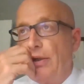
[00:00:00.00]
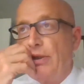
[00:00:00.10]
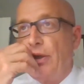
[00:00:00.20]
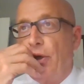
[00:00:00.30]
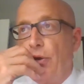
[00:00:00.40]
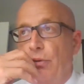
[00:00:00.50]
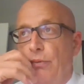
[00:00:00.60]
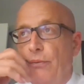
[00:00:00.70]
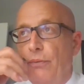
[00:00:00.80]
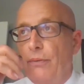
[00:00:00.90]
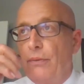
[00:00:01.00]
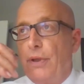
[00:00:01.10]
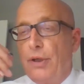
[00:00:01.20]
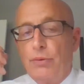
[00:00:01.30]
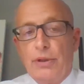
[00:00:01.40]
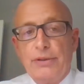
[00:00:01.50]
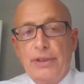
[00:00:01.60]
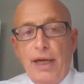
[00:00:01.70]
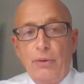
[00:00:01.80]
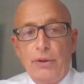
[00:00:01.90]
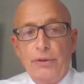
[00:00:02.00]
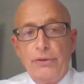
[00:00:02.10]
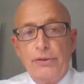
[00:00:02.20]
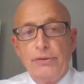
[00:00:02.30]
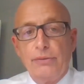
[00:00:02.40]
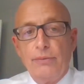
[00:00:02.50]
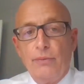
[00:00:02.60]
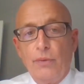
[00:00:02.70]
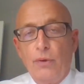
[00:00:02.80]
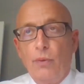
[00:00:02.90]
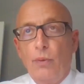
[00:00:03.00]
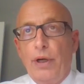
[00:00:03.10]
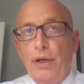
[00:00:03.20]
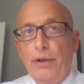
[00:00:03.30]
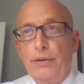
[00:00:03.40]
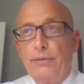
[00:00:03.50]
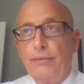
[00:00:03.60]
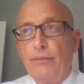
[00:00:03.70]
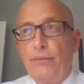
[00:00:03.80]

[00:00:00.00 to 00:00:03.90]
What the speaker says: So there were towers where